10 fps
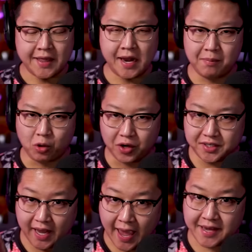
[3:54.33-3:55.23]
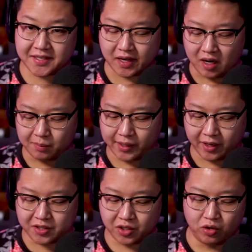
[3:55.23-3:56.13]
and then I'm going to exit on
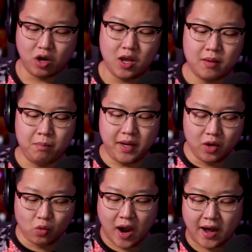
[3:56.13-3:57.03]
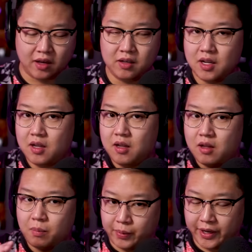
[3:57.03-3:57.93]
player 2. Meanwhile,
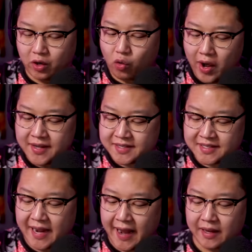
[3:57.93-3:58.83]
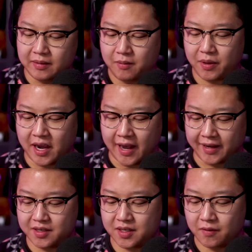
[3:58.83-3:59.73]
player 1 is staying
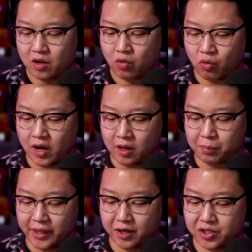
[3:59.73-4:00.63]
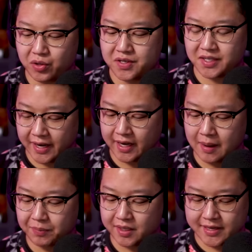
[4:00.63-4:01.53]
behind while player 2 is setting up the